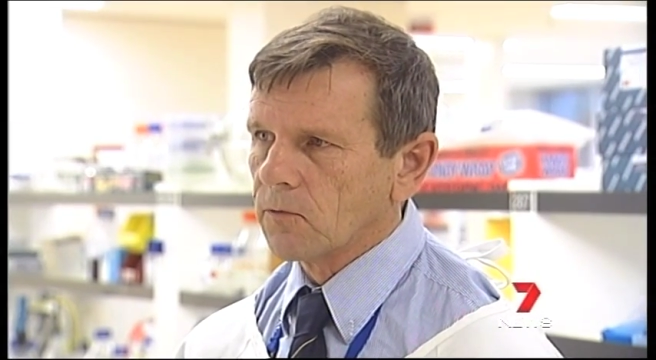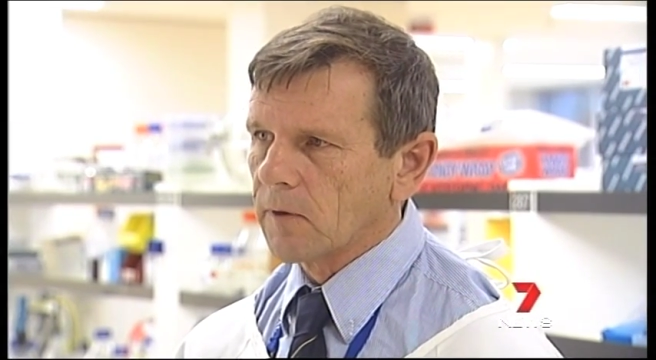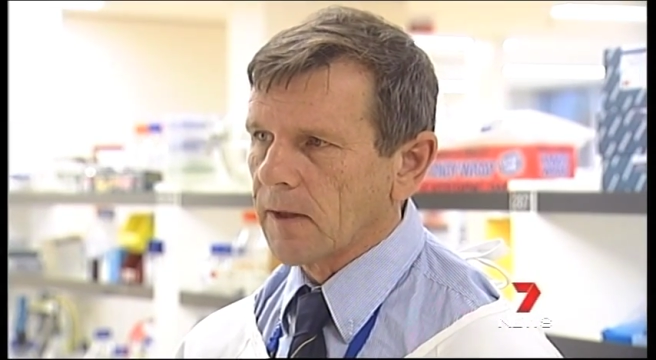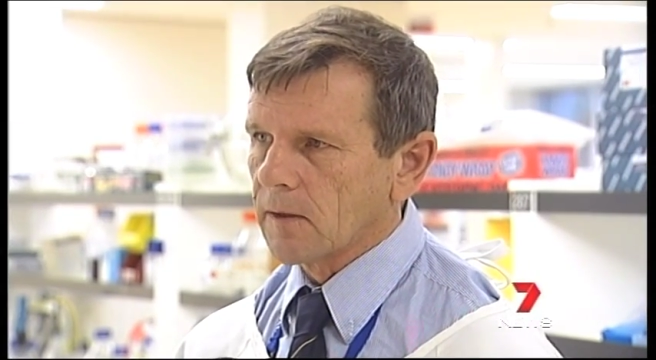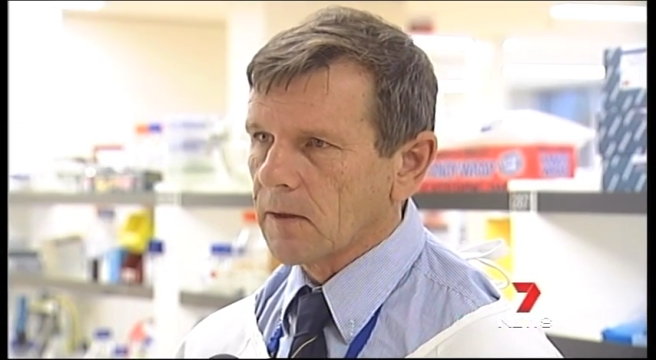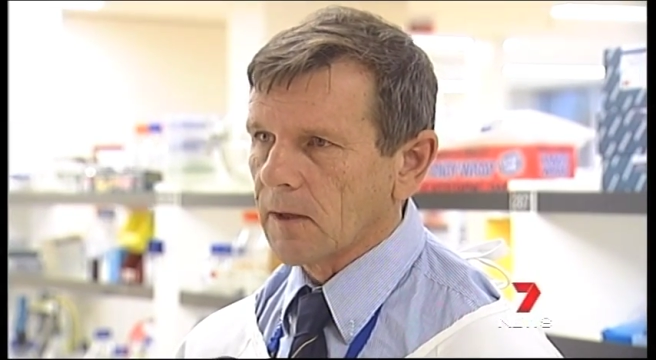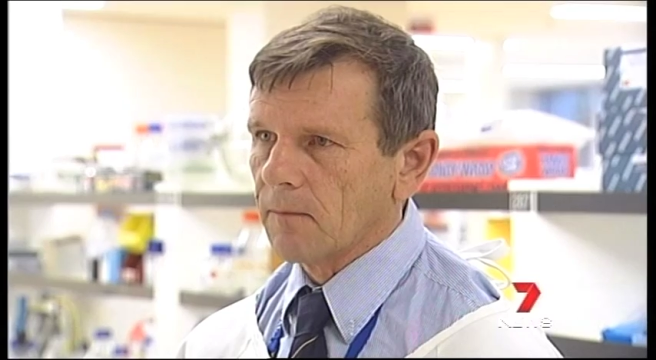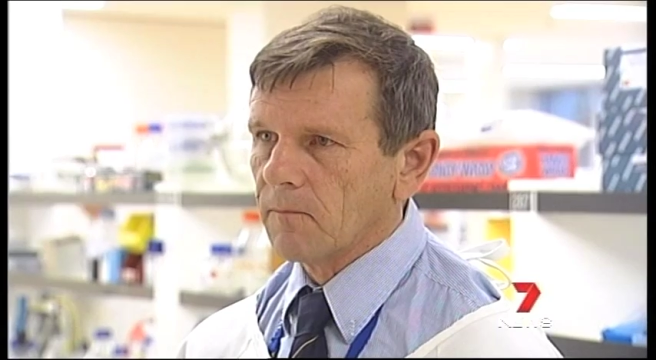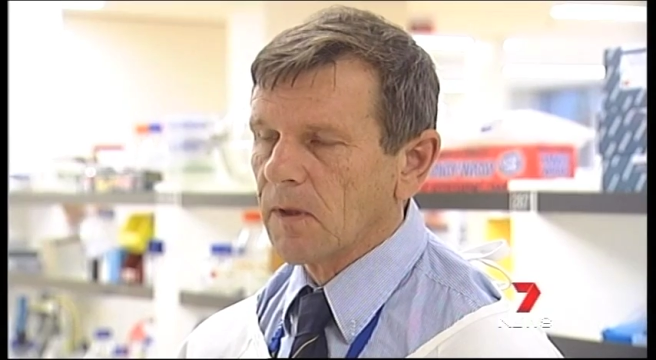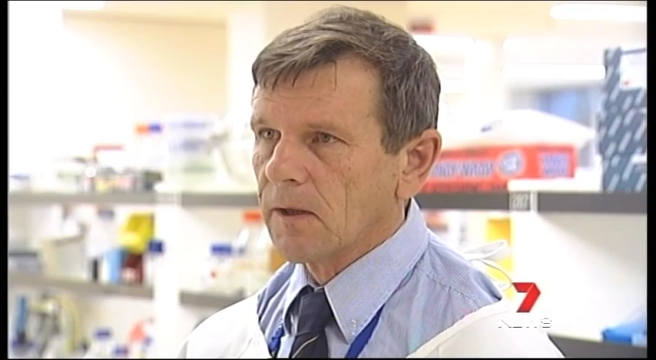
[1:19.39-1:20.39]
you'll get
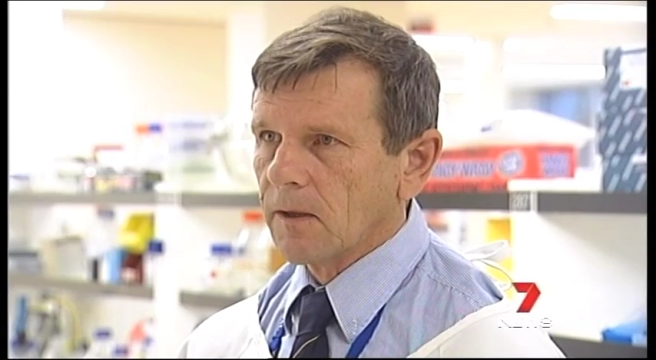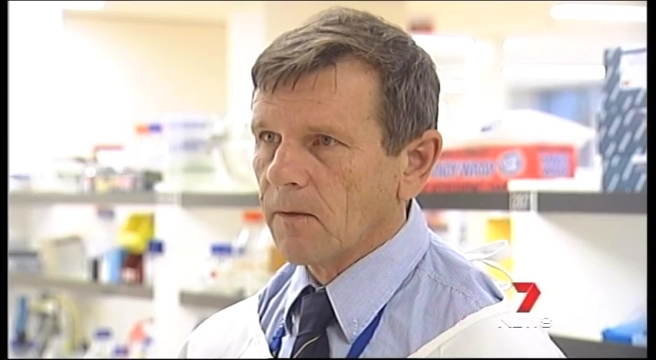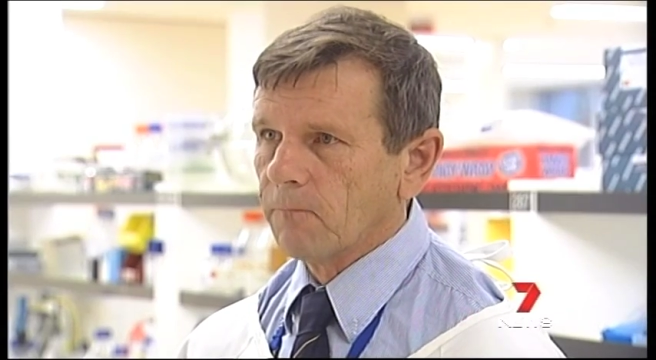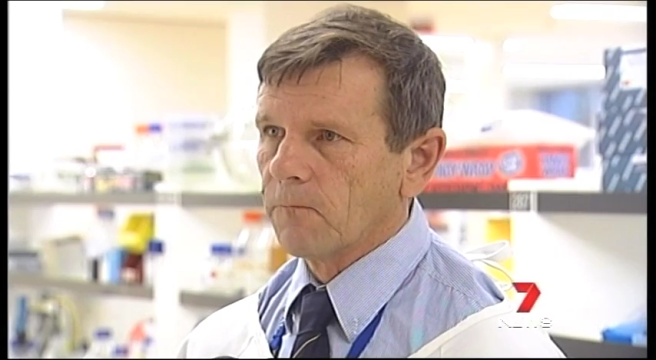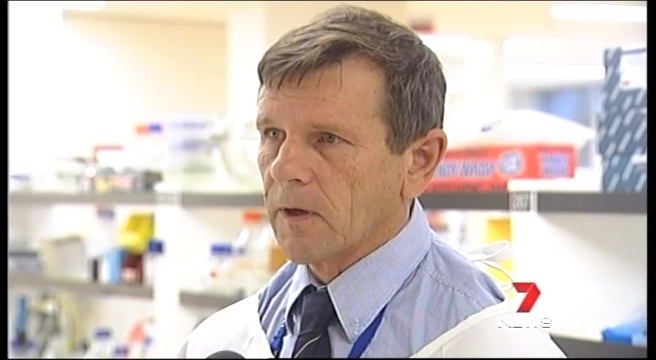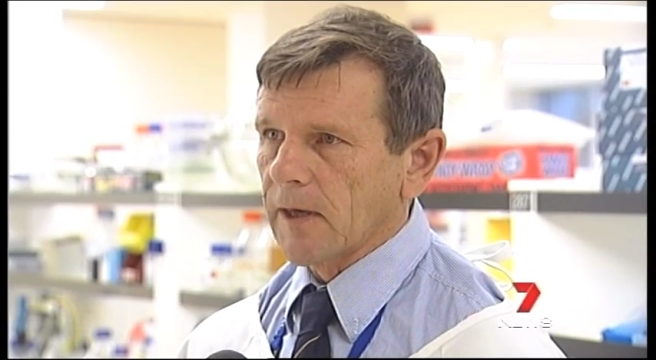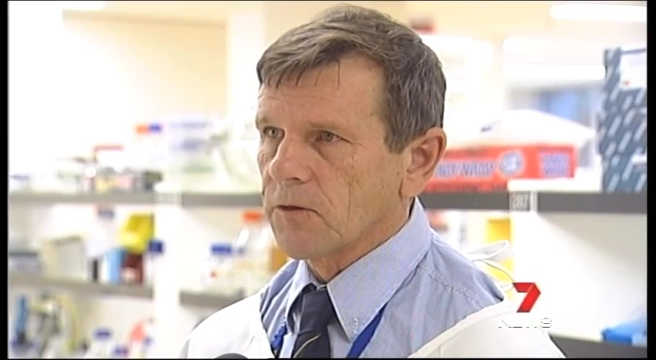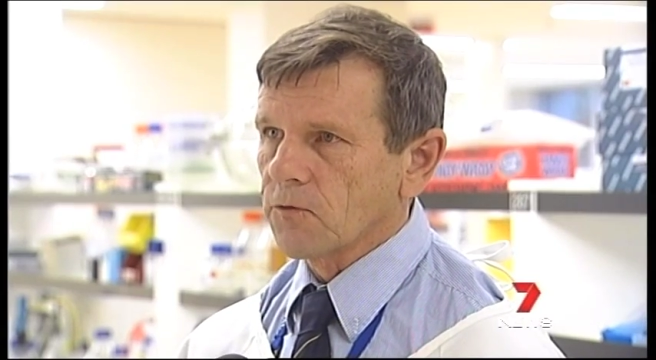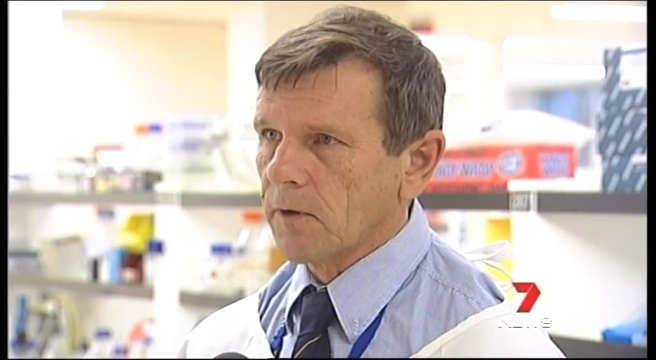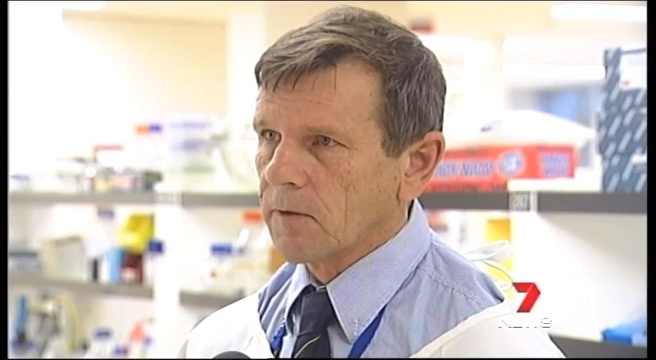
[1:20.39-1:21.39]
um,
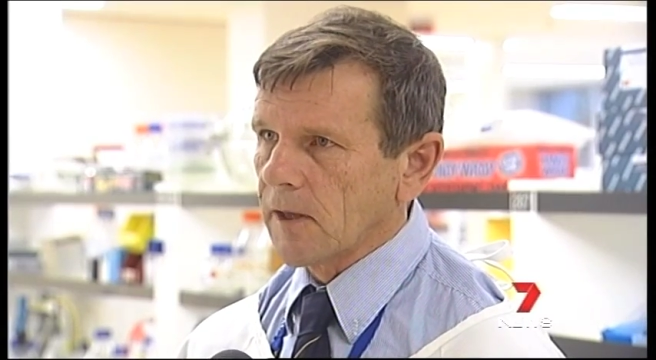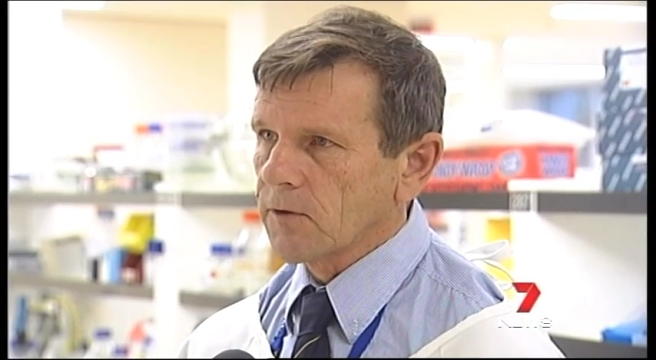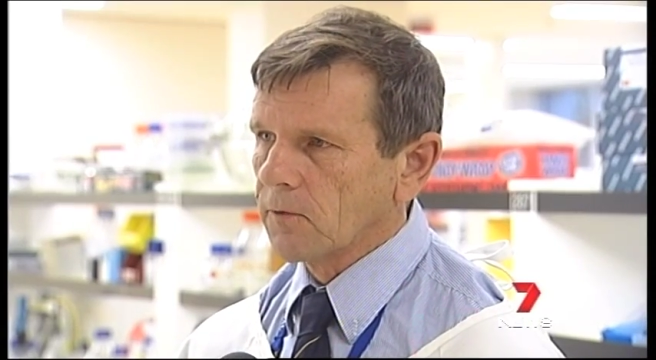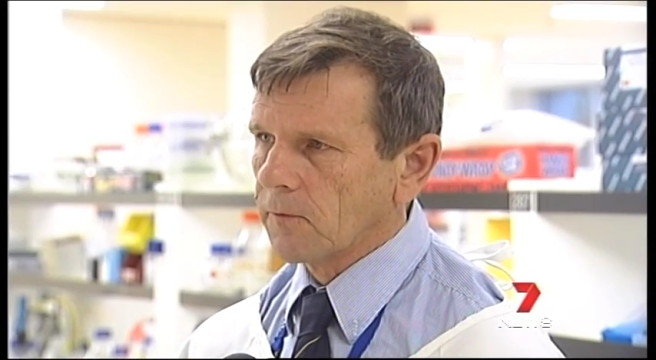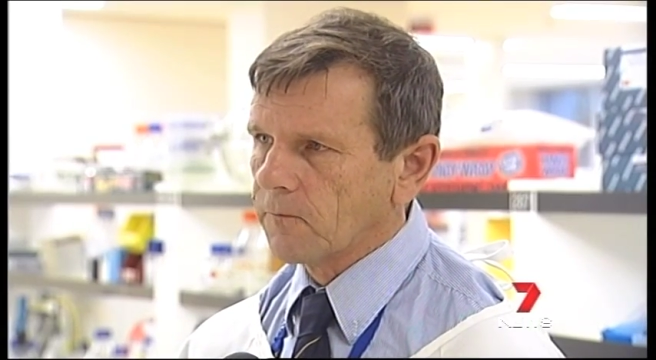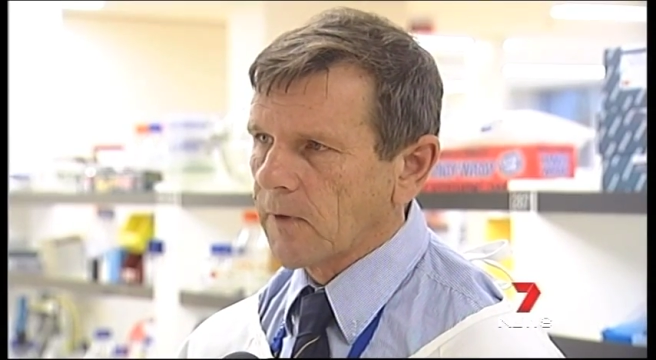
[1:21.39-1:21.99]
gastrointestinal